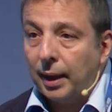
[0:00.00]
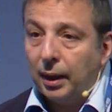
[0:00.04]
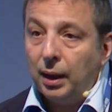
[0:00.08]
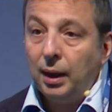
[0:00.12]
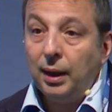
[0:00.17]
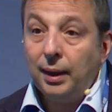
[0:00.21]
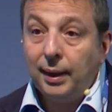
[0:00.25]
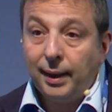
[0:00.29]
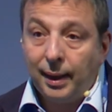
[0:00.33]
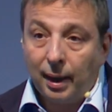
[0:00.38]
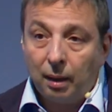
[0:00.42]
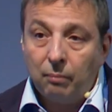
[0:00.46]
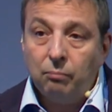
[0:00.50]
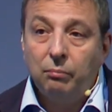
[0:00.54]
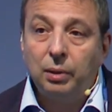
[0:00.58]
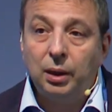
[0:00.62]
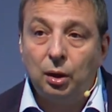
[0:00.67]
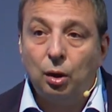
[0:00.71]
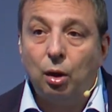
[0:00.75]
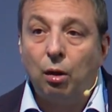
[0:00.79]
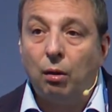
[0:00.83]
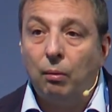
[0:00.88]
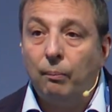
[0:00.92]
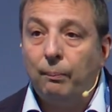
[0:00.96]
incumbent
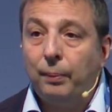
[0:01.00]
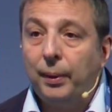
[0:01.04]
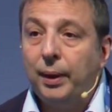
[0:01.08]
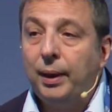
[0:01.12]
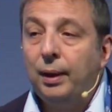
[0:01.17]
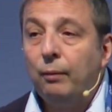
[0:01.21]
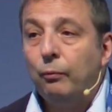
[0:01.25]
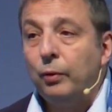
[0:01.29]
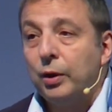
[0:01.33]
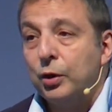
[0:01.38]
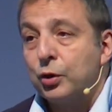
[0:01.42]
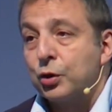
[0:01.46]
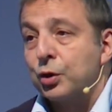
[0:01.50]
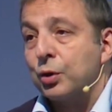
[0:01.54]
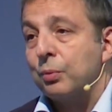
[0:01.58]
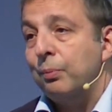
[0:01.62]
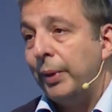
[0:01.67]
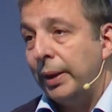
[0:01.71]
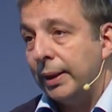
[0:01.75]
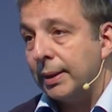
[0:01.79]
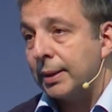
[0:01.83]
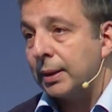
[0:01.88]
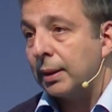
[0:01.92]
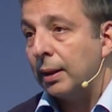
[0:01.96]
company, which
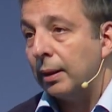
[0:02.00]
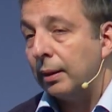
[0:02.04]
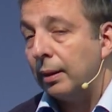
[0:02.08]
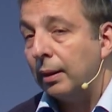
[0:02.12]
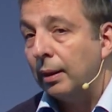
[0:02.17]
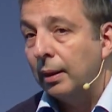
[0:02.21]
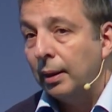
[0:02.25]
means that